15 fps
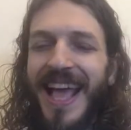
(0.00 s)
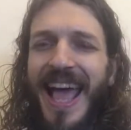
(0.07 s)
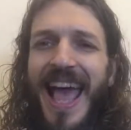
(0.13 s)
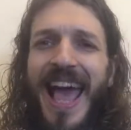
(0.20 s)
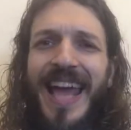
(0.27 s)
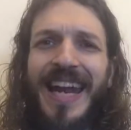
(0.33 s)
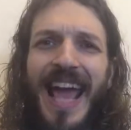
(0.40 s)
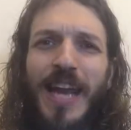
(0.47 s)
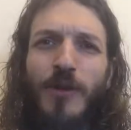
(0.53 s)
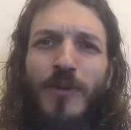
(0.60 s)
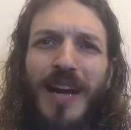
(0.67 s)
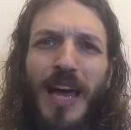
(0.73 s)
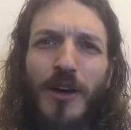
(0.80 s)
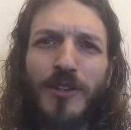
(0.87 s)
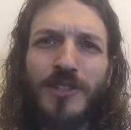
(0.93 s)
And
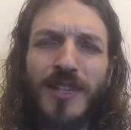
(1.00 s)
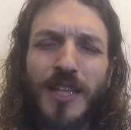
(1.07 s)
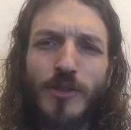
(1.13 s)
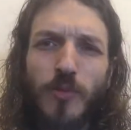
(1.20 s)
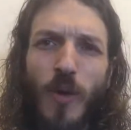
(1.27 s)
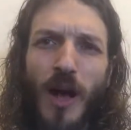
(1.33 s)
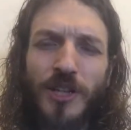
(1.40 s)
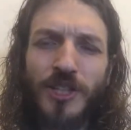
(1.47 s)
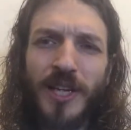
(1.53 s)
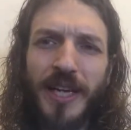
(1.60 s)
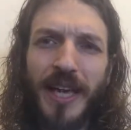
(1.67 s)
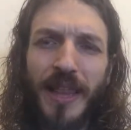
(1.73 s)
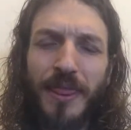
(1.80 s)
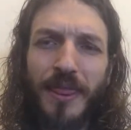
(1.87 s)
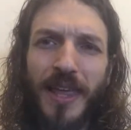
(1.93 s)
anyone else that's
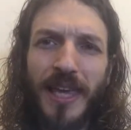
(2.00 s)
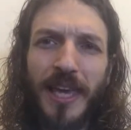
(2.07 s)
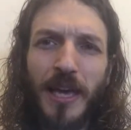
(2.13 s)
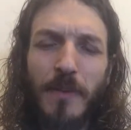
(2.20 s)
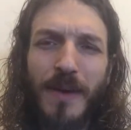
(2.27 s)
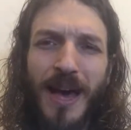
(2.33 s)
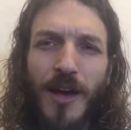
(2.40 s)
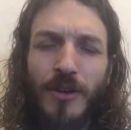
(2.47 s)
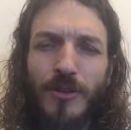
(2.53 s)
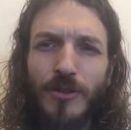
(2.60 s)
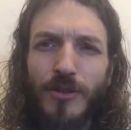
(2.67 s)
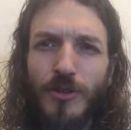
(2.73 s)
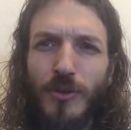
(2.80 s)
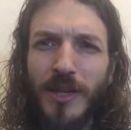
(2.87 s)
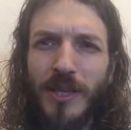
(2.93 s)
watching and thinking
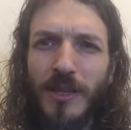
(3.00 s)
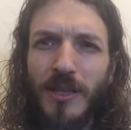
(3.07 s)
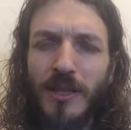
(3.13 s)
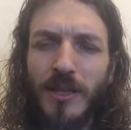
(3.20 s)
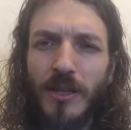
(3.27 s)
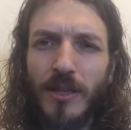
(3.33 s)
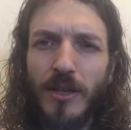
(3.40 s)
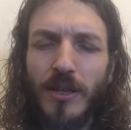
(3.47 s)
about doing the